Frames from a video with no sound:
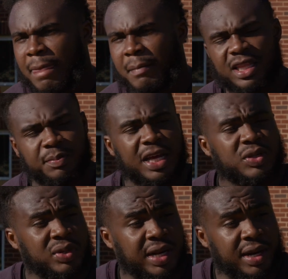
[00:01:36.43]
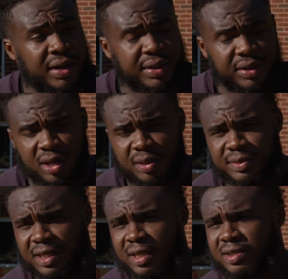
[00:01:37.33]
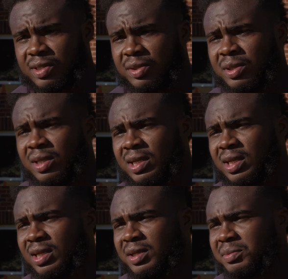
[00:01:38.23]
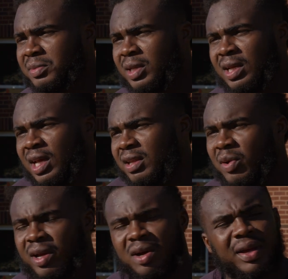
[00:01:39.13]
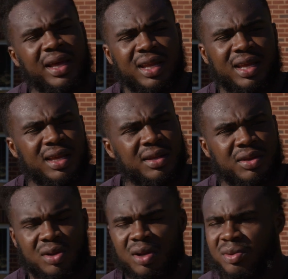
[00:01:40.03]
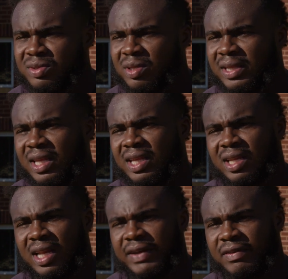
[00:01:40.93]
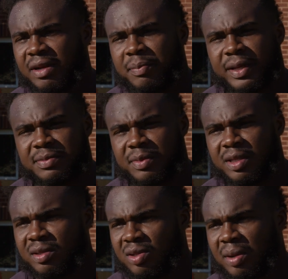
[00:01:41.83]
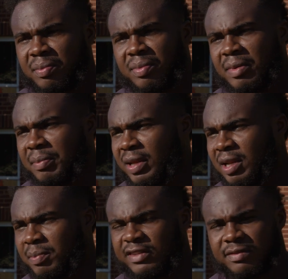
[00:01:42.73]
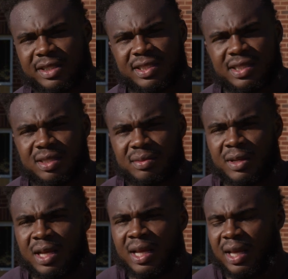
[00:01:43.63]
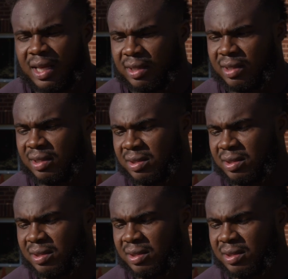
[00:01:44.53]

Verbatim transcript: make the plays when they're there. You know what I'm saying? So, you know, it go hand in hand, you know. So at the end of the day, if I'm the best me, you know, I'm being the best for my team. And,